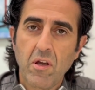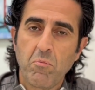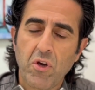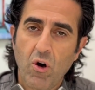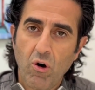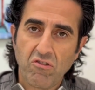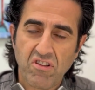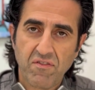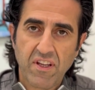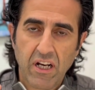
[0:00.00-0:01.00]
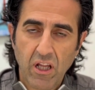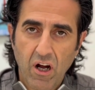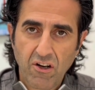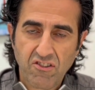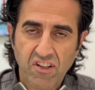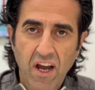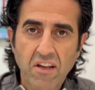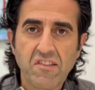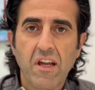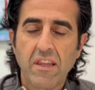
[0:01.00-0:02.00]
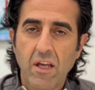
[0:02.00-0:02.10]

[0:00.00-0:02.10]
Because of their large size, they